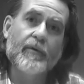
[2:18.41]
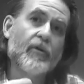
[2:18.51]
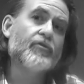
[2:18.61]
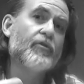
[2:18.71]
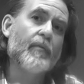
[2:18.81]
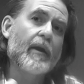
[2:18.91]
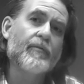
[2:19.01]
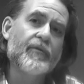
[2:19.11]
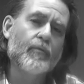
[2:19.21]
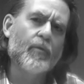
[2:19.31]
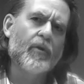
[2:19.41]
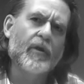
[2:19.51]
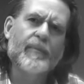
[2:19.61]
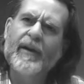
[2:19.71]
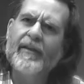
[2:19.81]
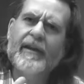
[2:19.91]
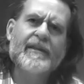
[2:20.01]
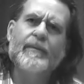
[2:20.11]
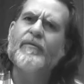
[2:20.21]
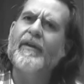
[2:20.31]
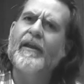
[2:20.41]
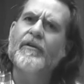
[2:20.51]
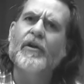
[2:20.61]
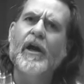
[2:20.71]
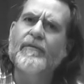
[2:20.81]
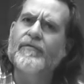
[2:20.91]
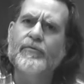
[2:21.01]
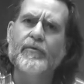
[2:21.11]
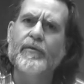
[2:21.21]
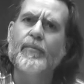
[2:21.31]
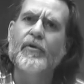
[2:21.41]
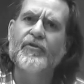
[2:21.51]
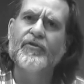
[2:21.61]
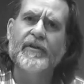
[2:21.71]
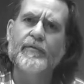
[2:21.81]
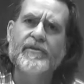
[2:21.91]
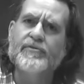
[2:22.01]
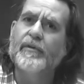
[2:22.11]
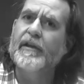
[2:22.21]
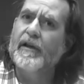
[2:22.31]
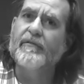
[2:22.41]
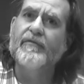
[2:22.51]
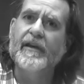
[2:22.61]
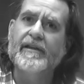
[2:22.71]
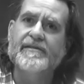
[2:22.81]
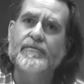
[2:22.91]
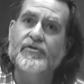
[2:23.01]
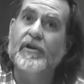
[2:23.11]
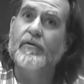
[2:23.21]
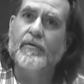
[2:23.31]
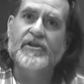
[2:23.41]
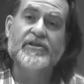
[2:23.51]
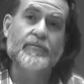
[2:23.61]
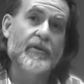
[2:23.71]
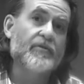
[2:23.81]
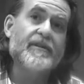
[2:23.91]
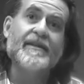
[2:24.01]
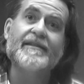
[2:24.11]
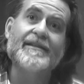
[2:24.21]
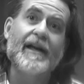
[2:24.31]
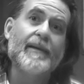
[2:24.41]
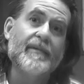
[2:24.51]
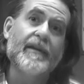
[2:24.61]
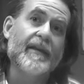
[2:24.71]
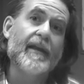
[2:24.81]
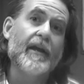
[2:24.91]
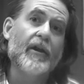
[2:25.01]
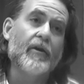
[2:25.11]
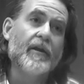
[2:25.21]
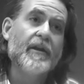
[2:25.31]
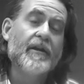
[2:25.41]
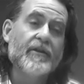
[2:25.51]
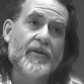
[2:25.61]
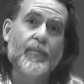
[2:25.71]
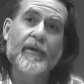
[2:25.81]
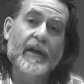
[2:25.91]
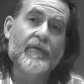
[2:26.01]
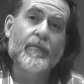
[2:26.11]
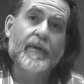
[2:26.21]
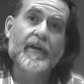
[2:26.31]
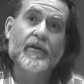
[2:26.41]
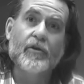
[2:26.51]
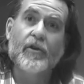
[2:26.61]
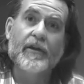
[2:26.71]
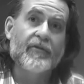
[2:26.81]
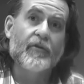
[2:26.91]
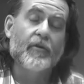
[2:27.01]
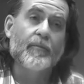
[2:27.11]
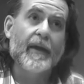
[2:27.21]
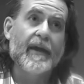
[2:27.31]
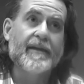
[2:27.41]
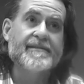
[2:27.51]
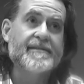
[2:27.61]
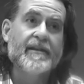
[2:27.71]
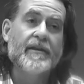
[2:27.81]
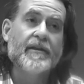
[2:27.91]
We don't do the requisite work. I mean, I think anytime we've had a conflict with a person and we just want to get it fixed and we try to rush it, we don't take the time and care to bring everybody along at their own pace.